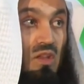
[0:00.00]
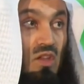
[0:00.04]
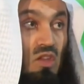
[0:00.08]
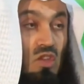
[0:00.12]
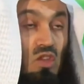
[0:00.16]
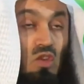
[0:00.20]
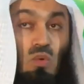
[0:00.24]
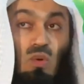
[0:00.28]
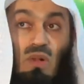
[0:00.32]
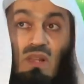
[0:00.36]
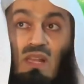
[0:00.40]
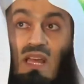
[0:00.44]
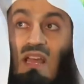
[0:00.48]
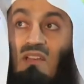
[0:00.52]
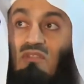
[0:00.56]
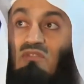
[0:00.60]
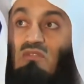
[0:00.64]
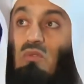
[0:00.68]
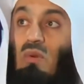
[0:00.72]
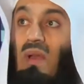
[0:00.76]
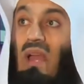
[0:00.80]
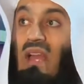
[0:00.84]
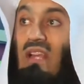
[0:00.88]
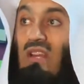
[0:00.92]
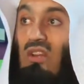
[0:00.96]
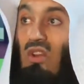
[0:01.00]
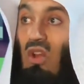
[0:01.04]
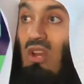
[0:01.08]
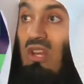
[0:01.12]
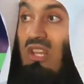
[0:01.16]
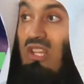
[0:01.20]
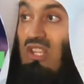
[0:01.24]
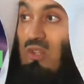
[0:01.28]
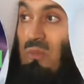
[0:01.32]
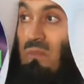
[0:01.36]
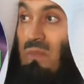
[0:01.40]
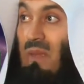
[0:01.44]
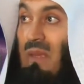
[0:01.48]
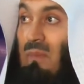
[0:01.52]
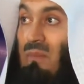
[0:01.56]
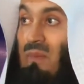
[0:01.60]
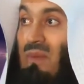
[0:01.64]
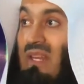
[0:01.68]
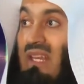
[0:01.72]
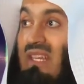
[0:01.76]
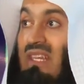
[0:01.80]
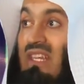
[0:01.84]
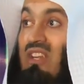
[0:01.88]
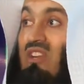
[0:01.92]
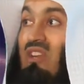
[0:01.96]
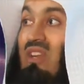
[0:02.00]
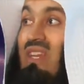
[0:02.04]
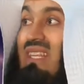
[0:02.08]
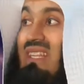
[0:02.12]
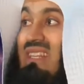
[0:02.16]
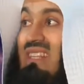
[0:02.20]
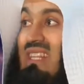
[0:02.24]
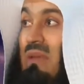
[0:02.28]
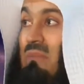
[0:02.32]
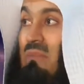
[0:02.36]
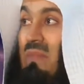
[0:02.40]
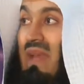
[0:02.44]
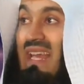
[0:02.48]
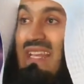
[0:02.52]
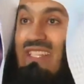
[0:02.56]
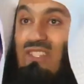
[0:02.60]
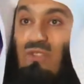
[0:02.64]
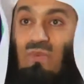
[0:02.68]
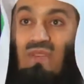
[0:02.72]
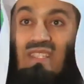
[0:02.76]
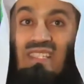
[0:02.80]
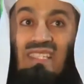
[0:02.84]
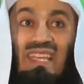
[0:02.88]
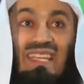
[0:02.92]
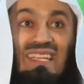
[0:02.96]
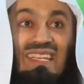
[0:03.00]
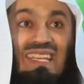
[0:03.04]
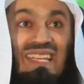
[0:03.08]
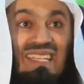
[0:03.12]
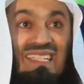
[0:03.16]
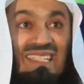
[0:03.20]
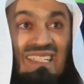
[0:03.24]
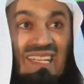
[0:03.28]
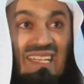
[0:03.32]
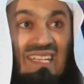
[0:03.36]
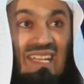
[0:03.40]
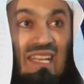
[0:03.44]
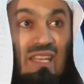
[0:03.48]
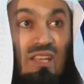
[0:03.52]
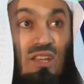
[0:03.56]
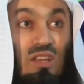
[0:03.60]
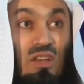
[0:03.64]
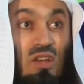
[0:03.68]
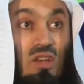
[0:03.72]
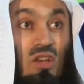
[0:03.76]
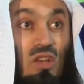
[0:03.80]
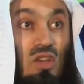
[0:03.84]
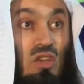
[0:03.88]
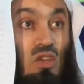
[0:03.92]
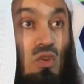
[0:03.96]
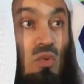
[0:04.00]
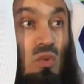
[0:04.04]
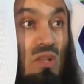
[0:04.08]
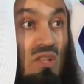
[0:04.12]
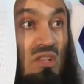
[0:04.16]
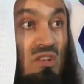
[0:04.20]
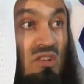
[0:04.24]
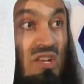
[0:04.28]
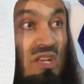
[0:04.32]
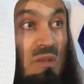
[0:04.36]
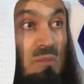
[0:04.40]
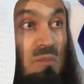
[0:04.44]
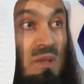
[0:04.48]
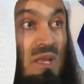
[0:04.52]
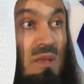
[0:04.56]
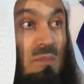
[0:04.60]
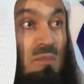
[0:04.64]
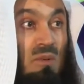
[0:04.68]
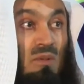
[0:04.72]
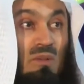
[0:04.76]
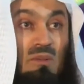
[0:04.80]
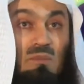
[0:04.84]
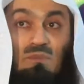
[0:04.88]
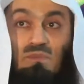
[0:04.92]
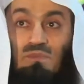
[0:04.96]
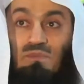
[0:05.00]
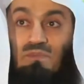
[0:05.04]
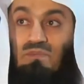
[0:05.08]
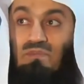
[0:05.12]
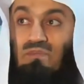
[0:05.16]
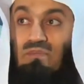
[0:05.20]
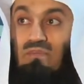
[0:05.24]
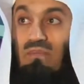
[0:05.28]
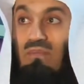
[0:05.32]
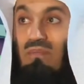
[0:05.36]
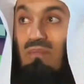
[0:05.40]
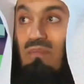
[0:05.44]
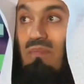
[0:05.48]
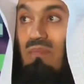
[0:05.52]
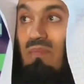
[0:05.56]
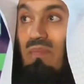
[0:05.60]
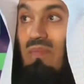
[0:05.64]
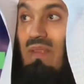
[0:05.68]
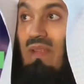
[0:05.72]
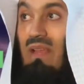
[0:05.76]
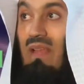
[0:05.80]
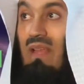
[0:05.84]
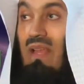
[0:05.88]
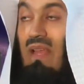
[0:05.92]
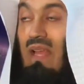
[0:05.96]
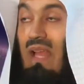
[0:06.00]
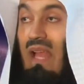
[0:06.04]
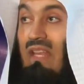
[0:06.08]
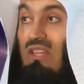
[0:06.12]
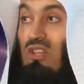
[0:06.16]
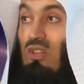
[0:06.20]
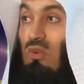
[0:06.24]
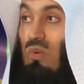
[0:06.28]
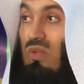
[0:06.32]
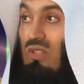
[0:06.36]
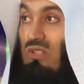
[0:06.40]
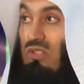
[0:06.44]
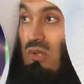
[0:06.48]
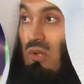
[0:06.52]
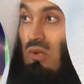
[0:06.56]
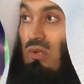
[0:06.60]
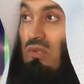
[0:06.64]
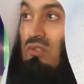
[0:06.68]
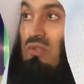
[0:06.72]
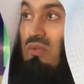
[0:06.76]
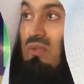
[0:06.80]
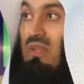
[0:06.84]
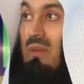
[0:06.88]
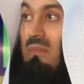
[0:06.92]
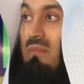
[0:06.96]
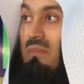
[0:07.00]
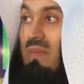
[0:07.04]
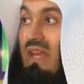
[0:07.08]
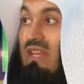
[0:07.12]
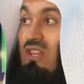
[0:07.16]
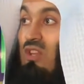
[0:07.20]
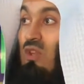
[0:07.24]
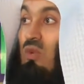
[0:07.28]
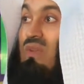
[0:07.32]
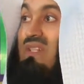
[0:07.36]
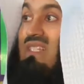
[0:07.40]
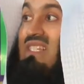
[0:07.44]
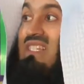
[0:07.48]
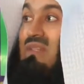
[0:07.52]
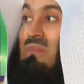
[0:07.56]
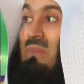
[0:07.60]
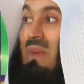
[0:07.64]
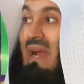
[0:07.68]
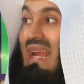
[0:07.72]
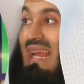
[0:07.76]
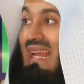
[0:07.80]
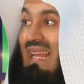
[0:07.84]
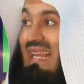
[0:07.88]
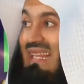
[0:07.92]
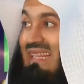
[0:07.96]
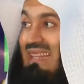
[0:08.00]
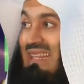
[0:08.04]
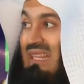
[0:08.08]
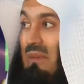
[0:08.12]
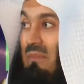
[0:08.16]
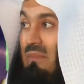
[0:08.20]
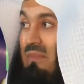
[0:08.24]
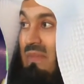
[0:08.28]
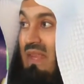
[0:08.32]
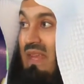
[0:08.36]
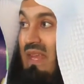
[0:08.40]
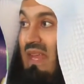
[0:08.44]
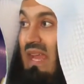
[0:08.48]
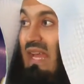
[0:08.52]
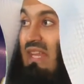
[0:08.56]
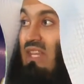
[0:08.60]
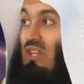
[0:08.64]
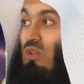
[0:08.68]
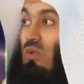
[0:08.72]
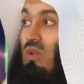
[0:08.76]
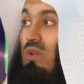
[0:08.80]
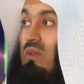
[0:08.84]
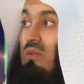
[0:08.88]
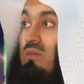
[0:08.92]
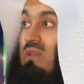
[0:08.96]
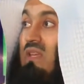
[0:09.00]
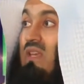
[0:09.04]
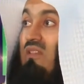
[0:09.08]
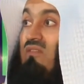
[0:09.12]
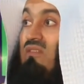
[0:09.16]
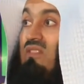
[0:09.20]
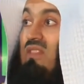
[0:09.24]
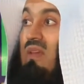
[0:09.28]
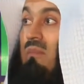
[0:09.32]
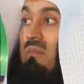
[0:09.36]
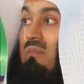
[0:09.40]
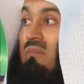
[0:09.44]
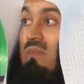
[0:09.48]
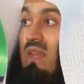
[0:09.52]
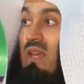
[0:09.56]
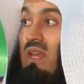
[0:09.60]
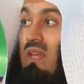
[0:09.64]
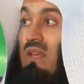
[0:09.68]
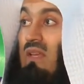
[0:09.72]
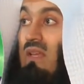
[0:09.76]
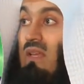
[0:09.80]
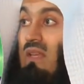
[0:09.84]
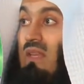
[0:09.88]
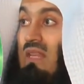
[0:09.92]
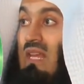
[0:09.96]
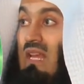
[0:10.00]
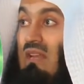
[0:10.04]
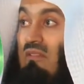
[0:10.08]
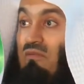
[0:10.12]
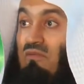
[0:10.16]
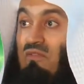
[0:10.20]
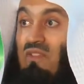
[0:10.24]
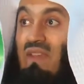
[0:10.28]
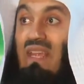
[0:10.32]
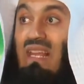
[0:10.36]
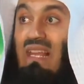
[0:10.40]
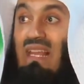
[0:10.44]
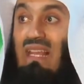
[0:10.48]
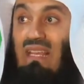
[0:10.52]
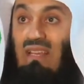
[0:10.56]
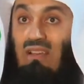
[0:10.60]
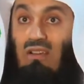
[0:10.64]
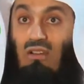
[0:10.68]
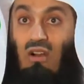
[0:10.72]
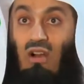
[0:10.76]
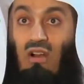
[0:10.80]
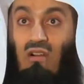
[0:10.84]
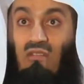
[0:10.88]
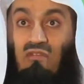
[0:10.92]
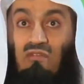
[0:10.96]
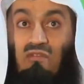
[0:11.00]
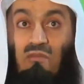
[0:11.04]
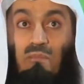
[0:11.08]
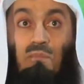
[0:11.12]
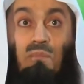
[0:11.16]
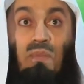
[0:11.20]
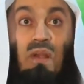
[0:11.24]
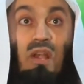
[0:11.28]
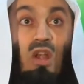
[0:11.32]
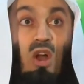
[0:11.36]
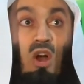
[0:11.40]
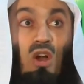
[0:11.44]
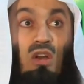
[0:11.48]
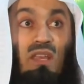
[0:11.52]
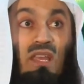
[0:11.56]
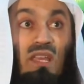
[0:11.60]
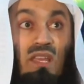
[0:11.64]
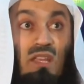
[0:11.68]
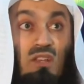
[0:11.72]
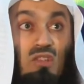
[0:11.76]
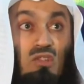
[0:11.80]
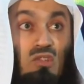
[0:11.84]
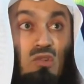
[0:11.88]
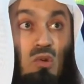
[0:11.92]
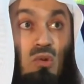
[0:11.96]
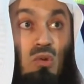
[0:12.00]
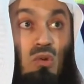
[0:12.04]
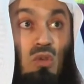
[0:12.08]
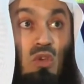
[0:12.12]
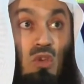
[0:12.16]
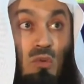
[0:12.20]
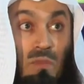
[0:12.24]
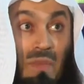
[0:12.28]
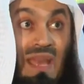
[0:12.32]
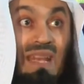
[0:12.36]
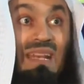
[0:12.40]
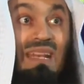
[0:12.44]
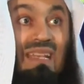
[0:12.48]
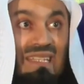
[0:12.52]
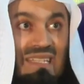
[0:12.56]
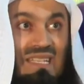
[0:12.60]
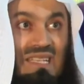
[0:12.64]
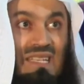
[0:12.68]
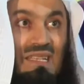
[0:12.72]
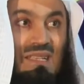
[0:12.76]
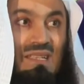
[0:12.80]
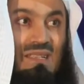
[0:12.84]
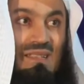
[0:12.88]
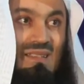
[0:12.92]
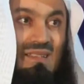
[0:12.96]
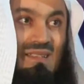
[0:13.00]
You will have to acknowledge people and greet them. As we said yesterday, you will greet people and you will talk to them and you will smile at them and you will give them that feeling of belonging to humanity.